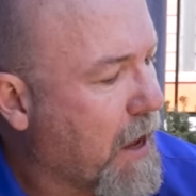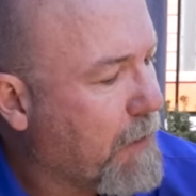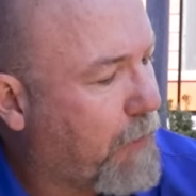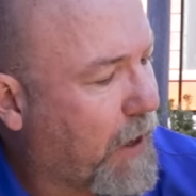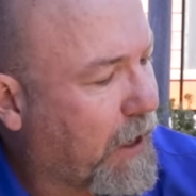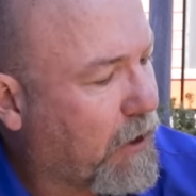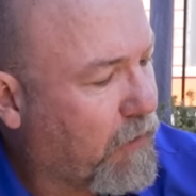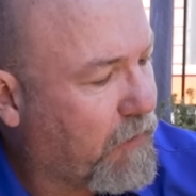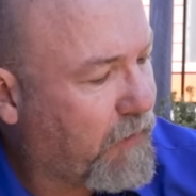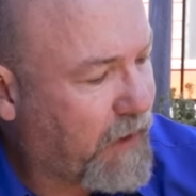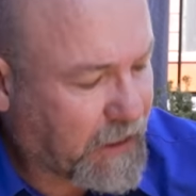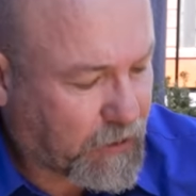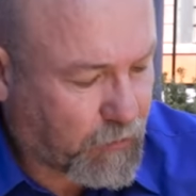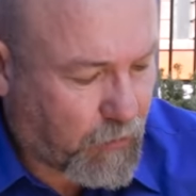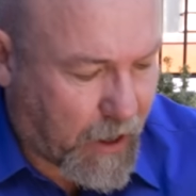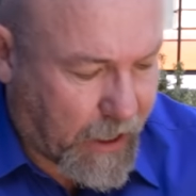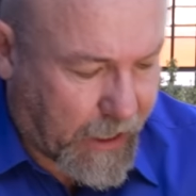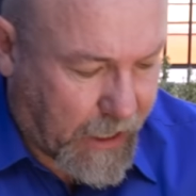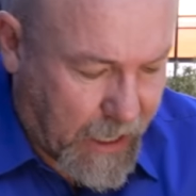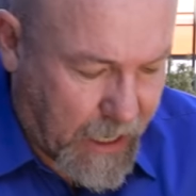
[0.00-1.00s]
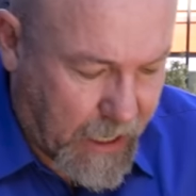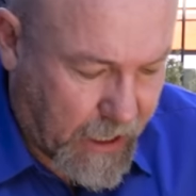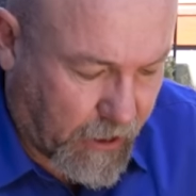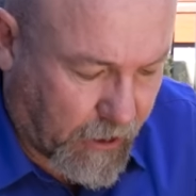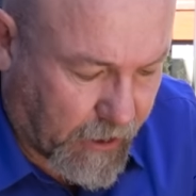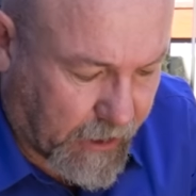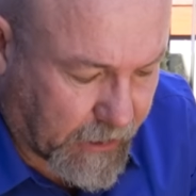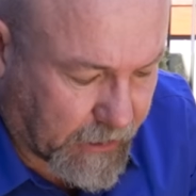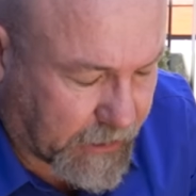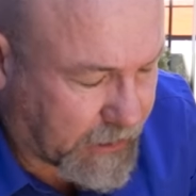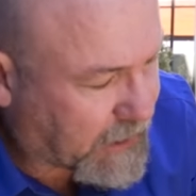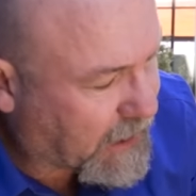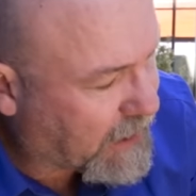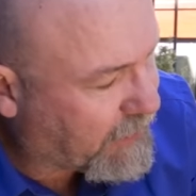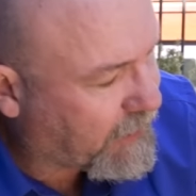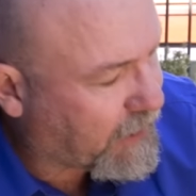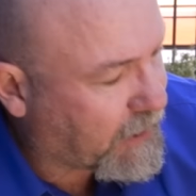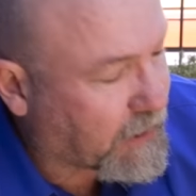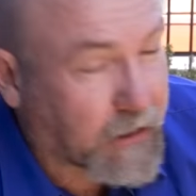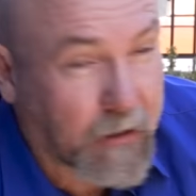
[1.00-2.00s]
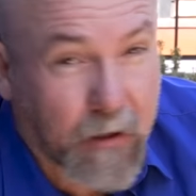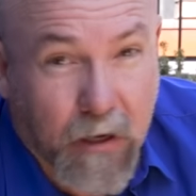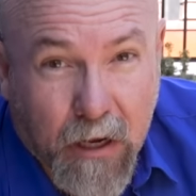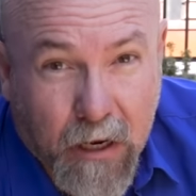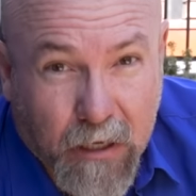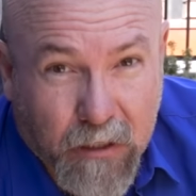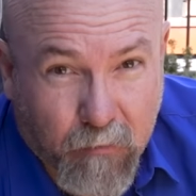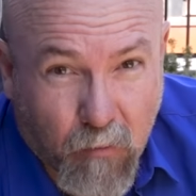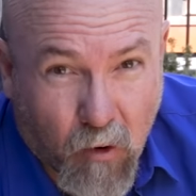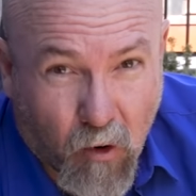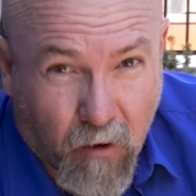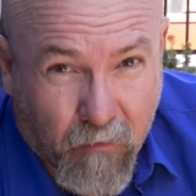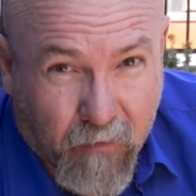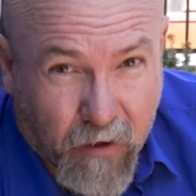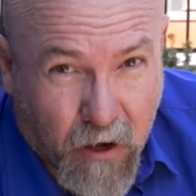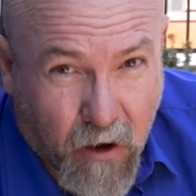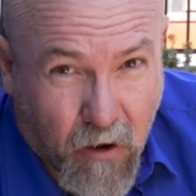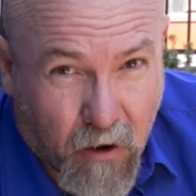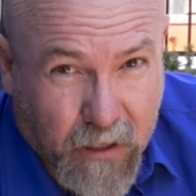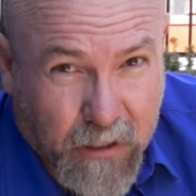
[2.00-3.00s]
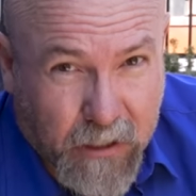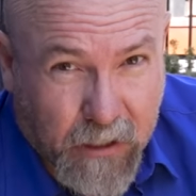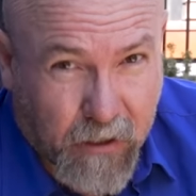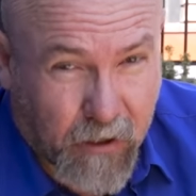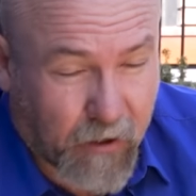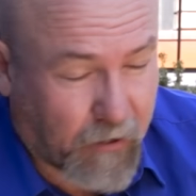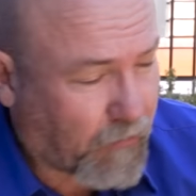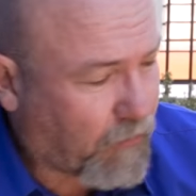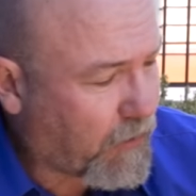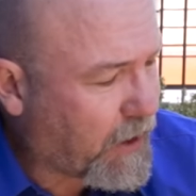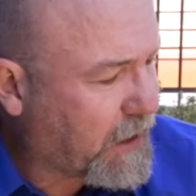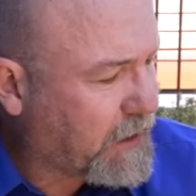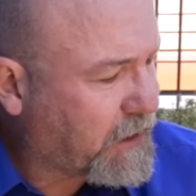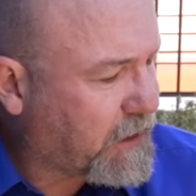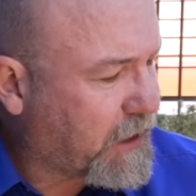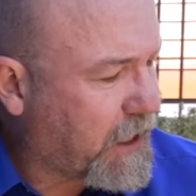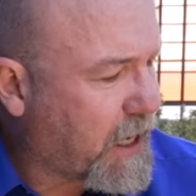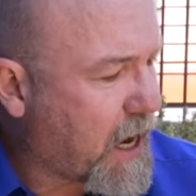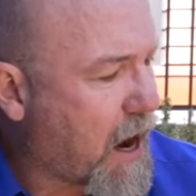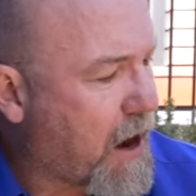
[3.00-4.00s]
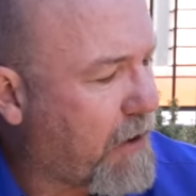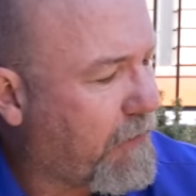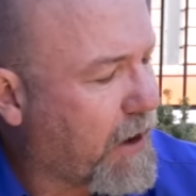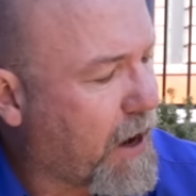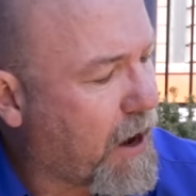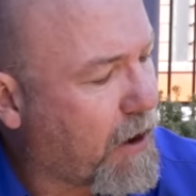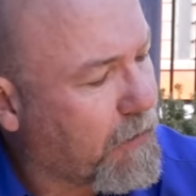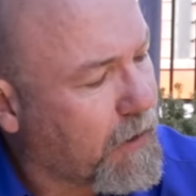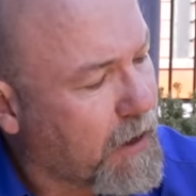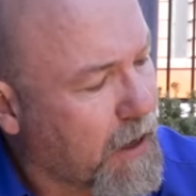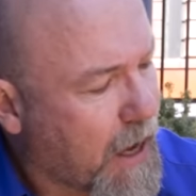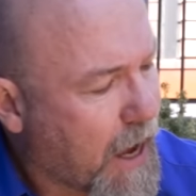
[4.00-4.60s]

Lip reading: But on this one here, you can see that it's more of a 90 degree scenario.